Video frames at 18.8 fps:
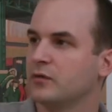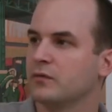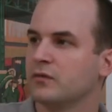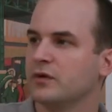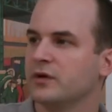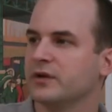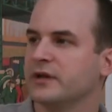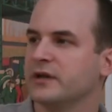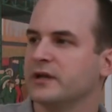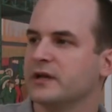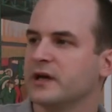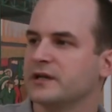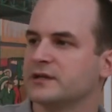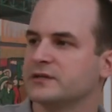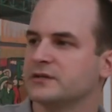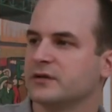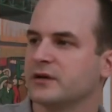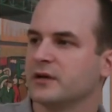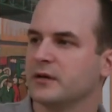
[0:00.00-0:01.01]
Really
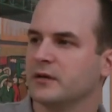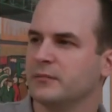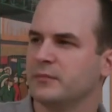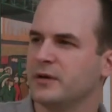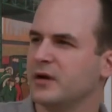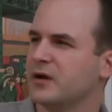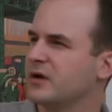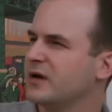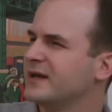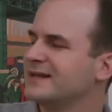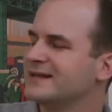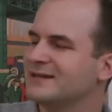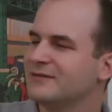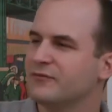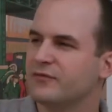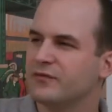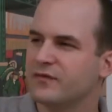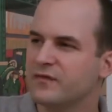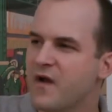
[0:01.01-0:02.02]
nice looking beer, and
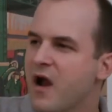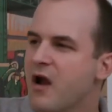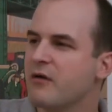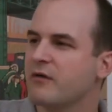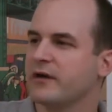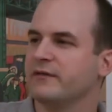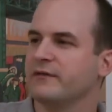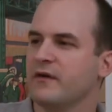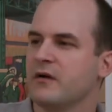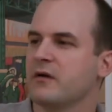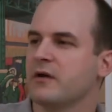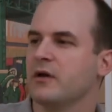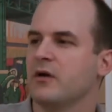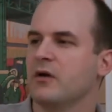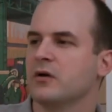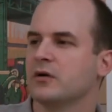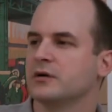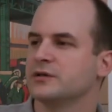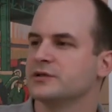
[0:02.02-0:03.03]
very, very
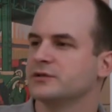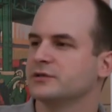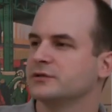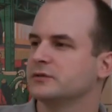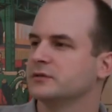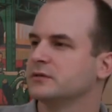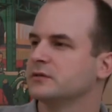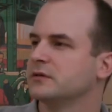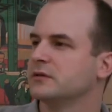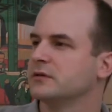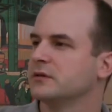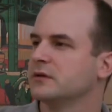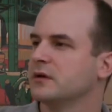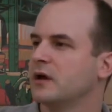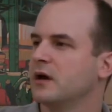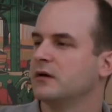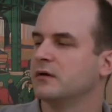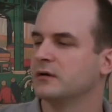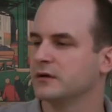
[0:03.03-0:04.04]
orange
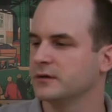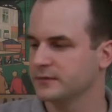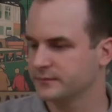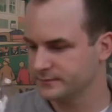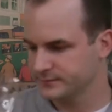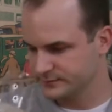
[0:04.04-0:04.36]
color.